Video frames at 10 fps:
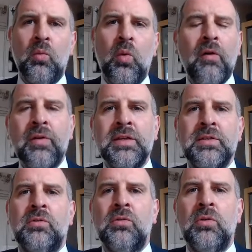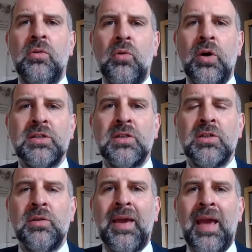worries or, or or
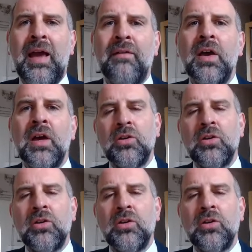questions you may have,